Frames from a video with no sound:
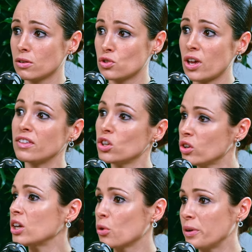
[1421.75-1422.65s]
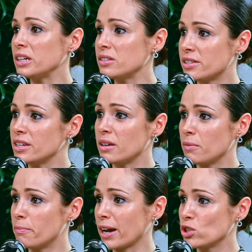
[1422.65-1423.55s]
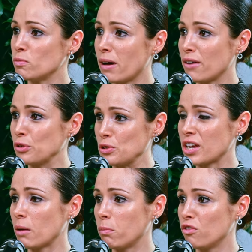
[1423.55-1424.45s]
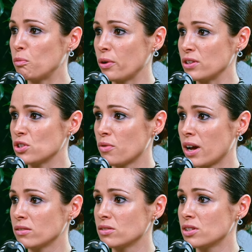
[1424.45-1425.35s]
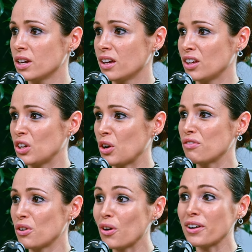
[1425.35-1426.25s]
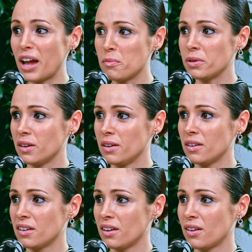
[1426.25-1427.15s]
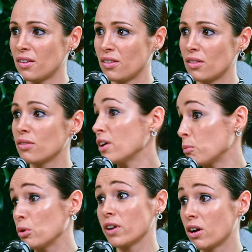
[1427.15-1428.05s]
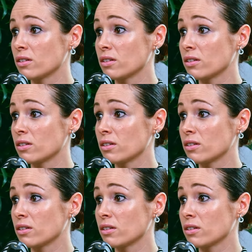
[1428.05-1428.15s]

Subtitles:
So I think you can already see, back to my first couple of points around, if they're not happy, they're moving on.